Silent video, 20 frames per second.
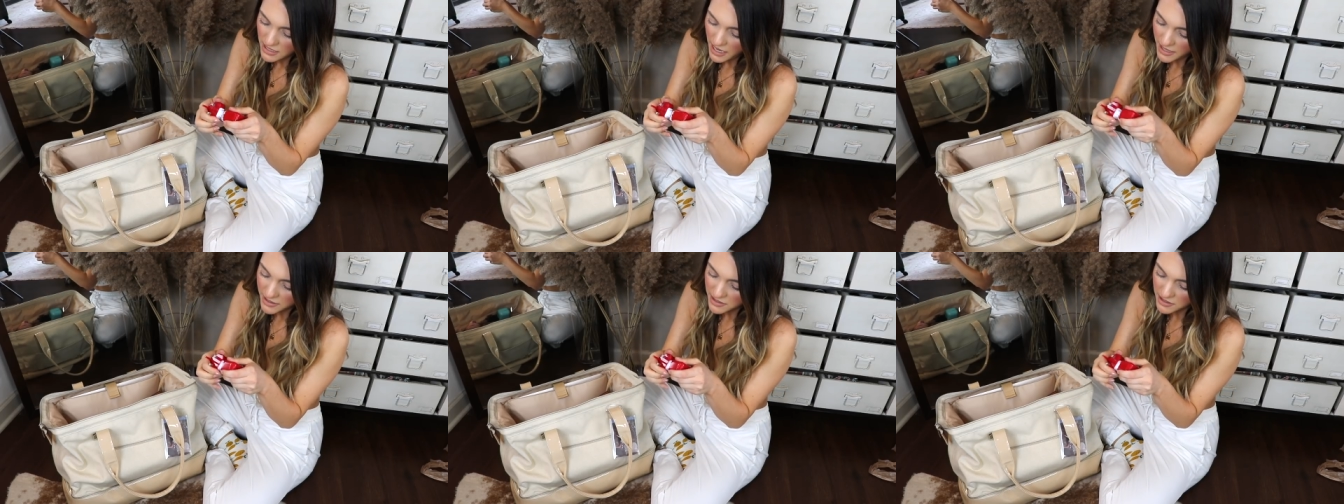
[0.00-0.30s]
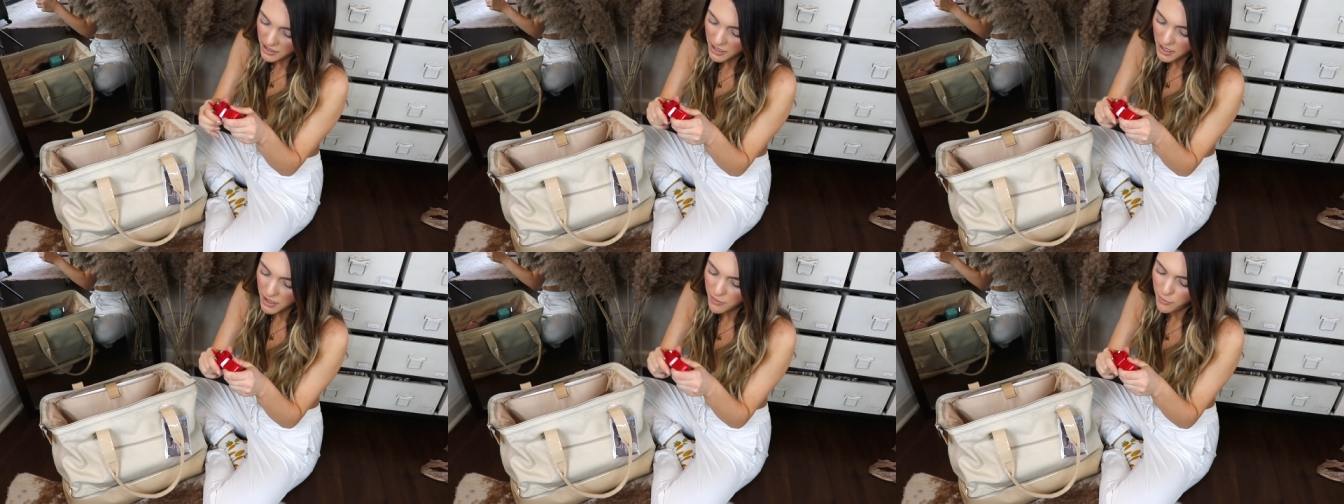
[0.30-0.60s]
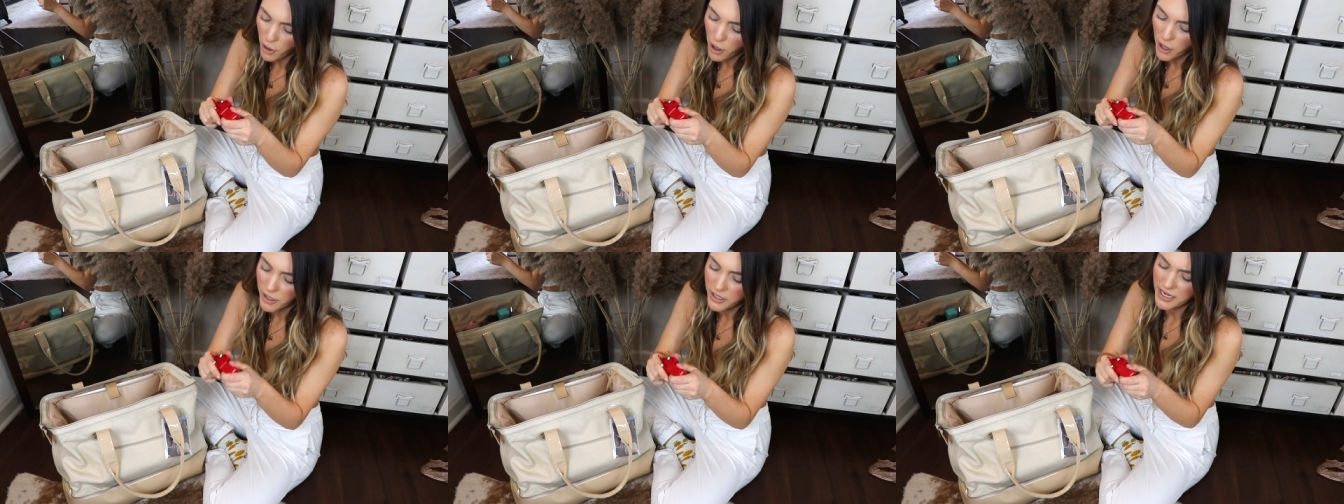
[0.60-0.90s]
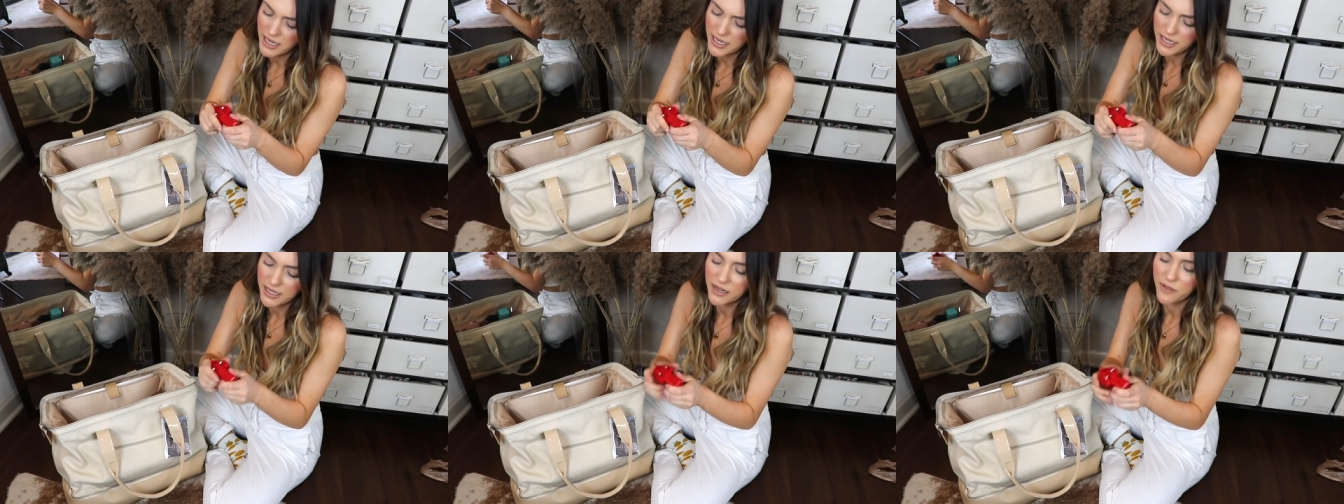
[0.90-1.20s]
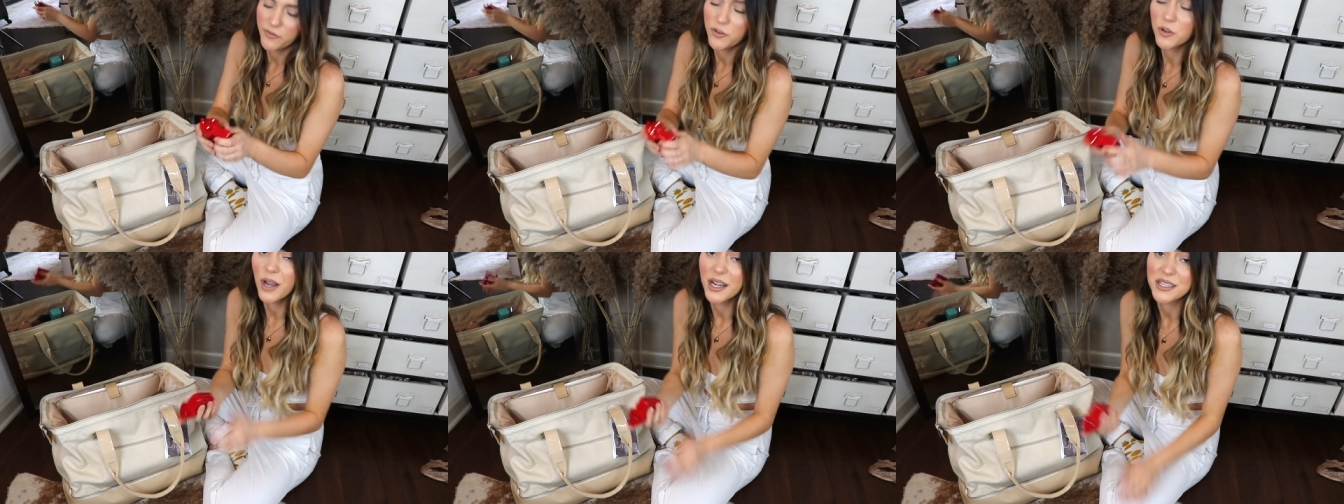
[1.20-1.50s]
I studied abroad and
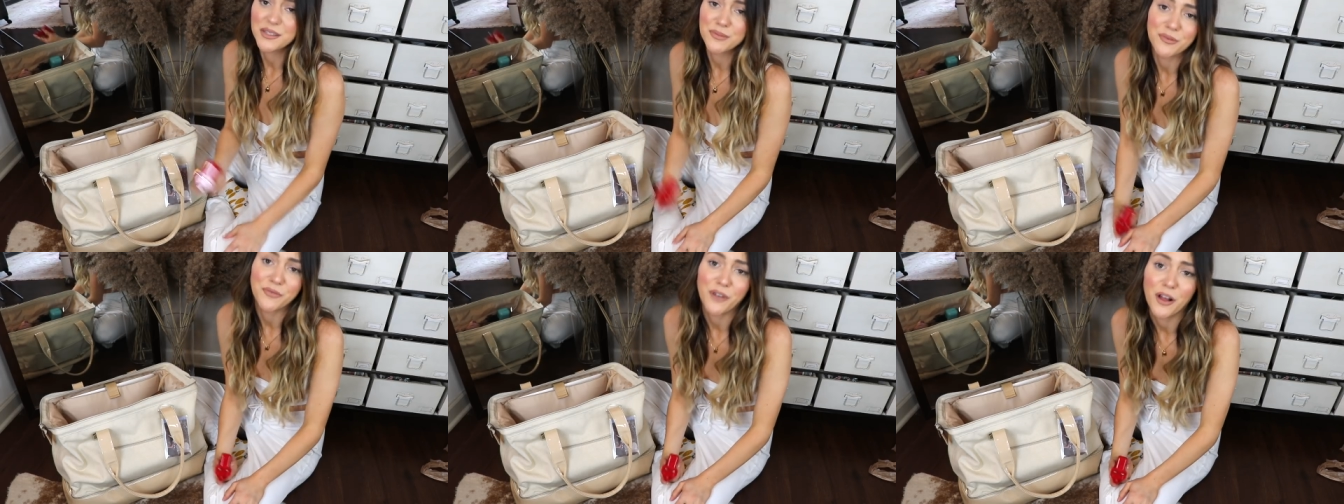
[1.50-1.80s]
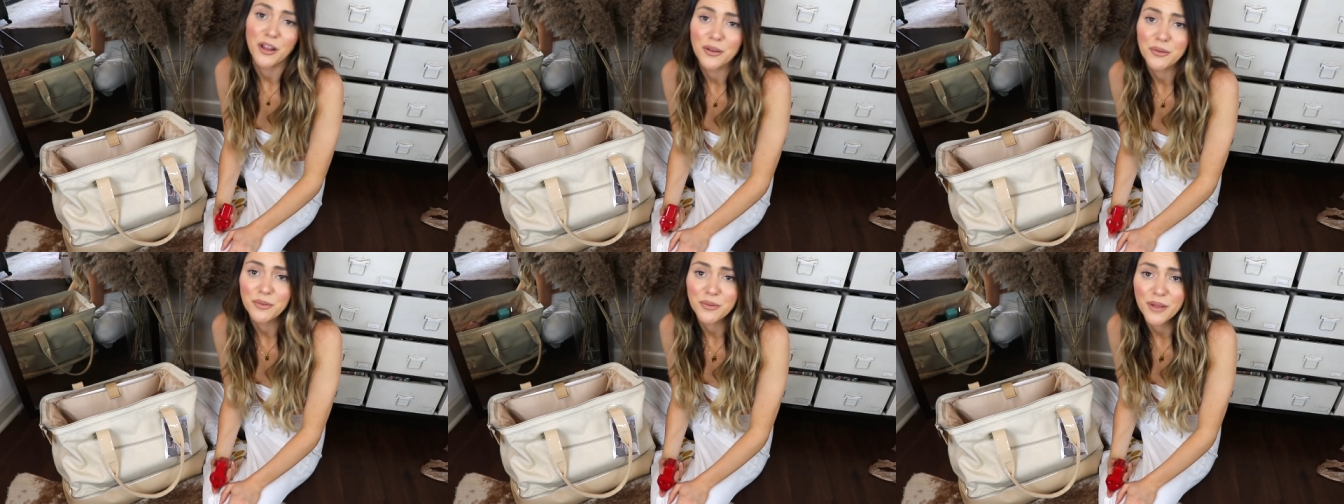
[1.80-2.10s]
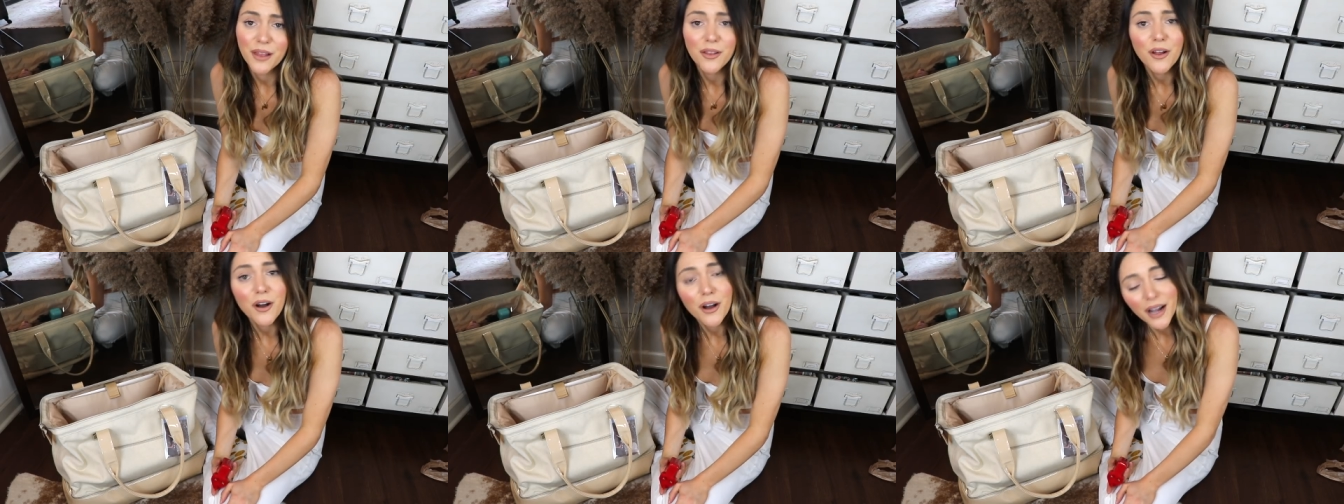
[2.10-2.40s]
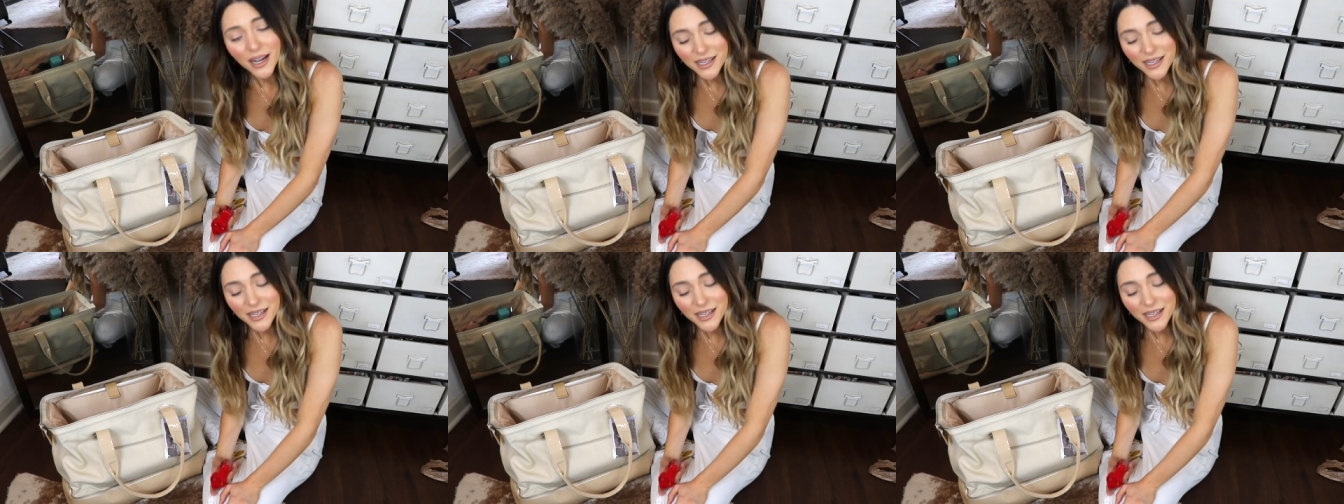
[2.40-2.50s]
if you guys have been following for that long,